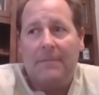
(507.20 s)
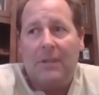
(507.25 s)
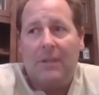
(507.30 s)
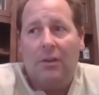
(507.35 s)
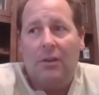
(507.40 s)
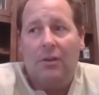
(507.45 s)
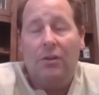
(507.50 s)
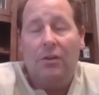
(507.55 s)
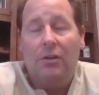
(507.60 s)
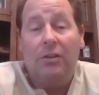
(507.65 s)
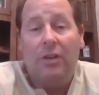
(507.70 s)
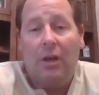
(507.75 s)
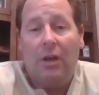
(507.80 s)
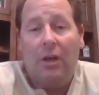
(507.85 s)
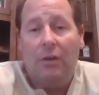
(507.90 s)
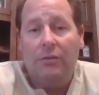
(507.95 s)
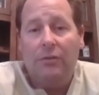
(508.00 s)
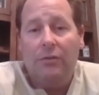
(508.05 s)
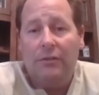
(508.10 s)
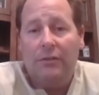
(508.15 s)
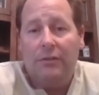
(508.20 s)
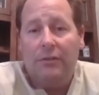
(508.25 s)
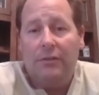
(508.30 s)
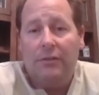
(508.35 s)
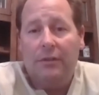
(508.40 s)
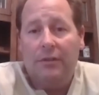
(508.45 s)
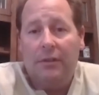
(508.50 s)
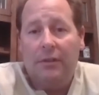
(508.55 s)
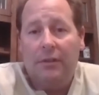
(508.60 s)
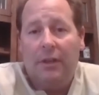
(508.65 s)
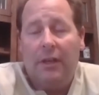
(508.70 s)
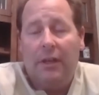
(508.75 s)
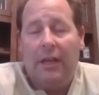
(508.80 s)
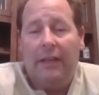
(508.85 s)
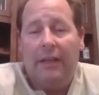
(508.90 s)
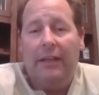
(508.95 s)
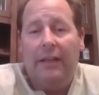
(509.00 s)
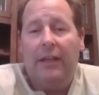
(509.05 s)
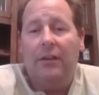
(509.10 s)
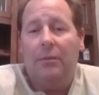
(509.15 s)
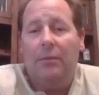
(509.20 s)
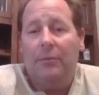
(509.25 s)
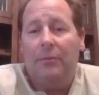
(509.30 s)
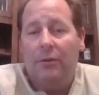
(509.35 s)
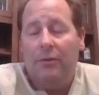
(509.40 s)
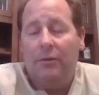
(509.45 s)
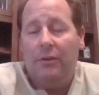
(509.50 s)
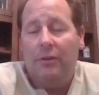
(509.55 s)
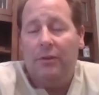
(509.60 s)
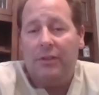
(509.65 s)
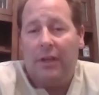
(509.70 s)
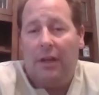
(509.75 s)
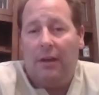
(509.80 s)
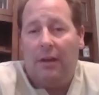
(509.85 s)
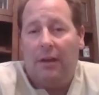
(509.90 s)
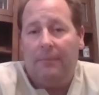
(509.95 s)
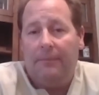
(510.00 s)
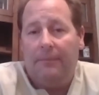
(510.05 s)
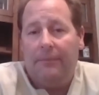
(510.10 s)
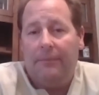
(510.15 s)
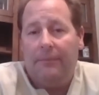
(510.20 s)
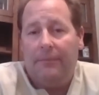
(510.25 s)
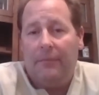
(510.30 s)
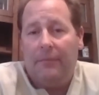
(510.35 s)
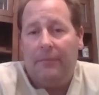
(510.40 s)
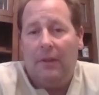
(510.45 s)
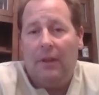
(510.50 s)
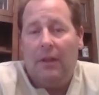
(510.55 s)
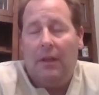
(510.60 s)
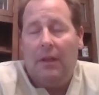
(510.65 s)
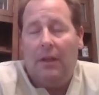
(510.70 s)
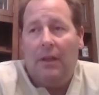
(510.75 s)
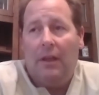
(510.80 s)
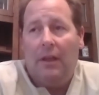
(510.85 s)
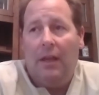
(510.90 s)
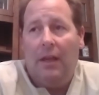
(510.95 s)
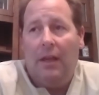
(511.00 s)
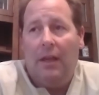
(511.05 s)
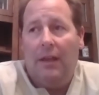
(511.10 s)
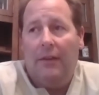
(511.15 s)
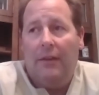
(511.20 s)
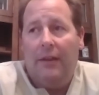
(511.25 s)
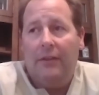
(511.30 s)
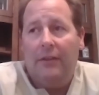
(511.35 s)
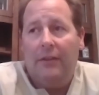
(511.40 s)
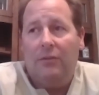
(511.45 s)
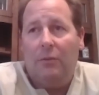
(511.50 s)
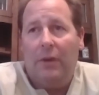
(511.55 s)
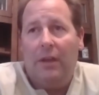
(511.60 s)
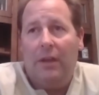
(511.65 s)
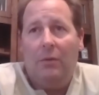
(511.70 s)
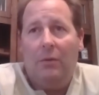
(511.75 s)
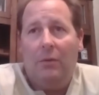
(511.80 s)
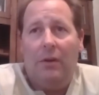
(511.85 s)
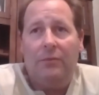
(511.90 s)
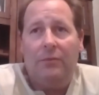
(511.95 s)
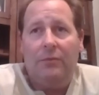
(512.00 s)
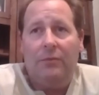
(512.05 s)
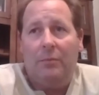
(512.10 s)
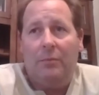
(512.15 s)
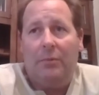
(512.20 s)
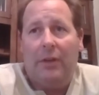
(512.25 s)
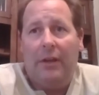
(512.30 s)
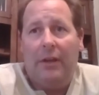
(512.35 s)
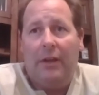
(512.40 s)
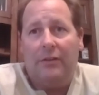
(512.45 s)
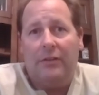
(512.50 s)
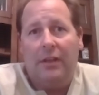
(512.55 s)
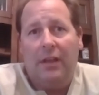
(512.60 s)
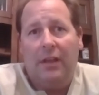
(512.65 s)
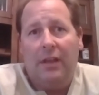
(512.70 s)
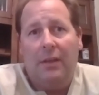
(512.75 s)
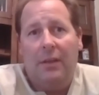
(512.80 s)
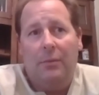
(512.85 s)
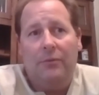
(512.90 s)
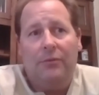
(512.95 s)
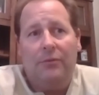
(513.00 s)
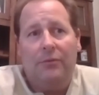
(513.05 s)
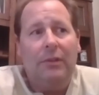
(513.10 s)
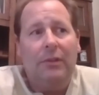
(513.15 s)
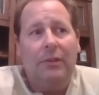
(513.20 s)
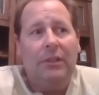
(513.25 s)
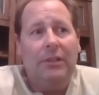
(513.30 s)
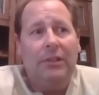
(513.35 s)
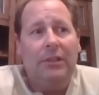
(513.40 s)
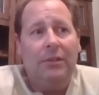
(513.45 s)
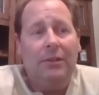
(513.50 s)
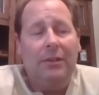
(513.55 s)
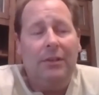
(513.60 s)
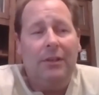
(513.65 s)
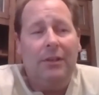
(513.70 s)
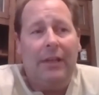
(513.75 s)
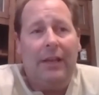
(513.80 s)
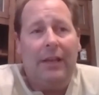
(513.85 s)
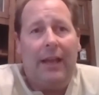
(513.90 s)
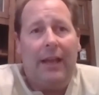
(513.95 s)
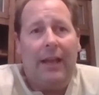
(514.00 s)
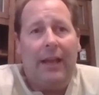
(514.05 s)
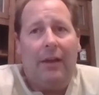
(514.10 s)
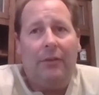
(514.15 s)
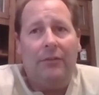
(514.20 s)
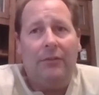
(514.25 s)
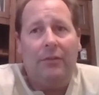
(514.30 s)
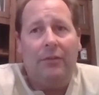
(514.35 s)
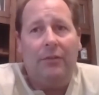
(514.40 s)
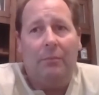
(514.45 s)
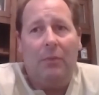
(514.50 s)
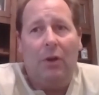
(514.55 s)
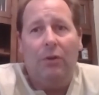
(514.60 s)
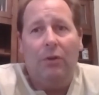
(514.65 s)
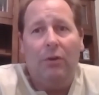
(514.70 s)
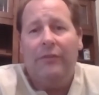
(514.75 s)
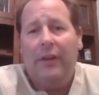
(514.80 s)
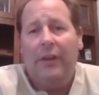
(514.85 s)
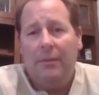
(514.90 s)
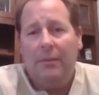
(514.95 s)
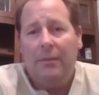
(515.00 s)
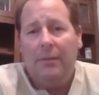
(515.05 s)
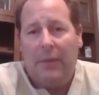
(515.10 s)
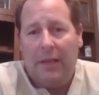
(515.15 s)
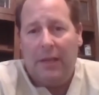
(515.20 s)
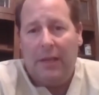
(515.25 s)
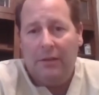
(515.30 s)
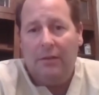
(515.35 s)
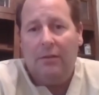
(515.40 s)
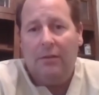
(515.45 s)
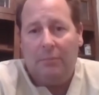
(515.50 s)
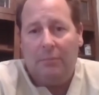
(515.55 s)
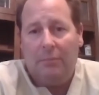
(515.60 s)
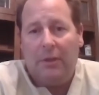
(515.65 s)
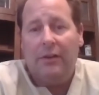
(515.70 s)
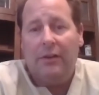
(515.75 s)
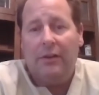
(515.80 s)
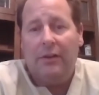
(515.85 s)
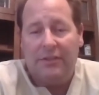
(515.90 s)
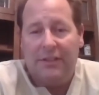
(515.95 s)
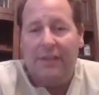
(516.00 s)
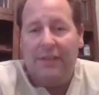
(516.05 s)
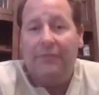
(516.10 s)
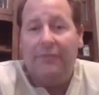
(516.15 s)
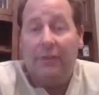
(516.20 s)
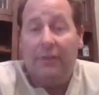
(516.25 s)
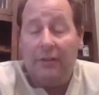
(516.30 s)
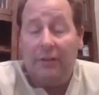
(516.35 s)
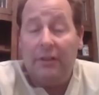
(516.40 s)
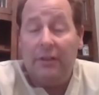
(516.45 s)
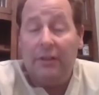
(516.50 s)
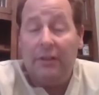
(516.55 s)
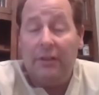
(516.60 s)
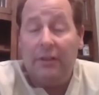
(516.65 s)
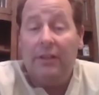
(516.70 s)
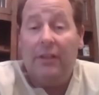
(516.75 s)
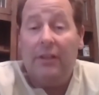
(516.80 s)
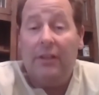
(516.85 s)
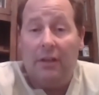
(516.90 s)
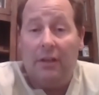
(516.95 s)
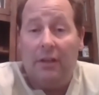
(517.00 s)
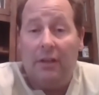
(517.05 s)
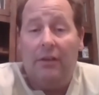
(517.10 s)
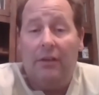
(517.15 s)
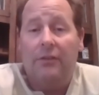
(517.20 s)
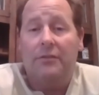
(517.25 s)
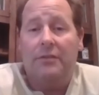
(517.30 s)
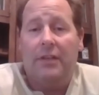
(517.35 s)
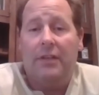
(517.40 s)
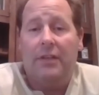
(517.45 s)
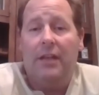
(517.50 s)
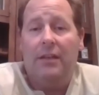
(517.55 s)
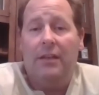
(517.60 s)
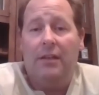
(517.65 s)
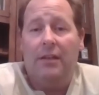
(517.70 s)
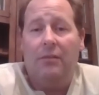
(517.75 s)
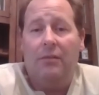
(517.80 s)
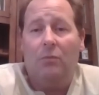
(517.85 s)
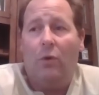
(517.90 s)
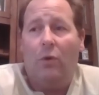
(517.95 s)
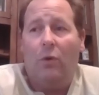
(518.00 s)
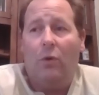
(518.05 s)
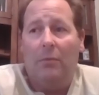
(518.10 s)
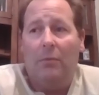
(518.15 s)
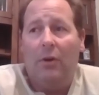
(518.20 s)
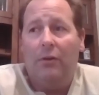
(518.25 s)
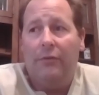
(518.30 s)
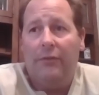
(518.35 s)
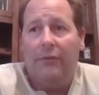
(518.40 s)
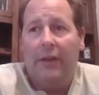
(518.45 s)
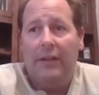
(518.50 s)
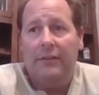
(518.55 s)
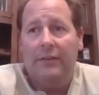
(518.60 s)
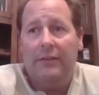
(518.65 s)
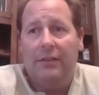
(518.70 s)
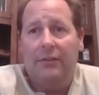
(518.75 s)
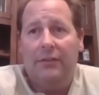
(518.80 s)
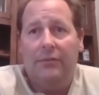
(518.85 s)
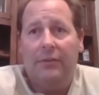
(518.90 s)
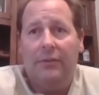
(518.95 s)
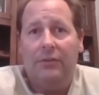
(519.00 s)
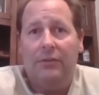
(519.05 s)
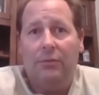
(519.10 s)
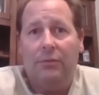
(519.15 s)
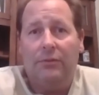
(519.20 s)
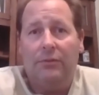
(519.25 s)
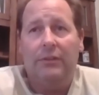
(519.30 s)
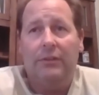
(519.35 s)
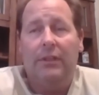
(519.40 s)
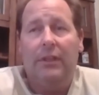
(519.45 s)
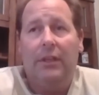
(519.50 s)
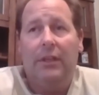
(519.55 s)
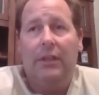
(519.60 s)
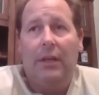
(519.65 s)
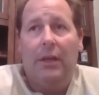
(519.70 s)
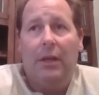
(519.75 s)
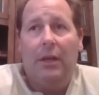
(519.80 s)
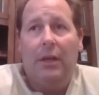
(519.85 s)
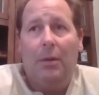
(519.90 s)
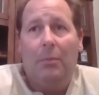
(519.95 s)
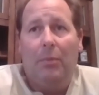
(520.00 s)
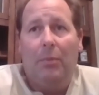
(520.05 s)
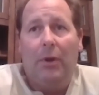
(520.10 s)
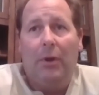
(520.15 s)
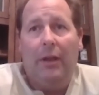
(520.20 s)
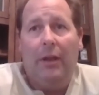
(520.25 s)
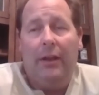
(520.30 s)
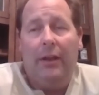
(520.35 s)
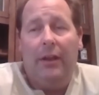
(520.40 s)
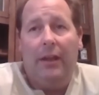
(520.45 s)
good coaches and letting them do their job. And that's the way he was with players. He was really good at how to motivate players differently and understanding what motivates individuals. But,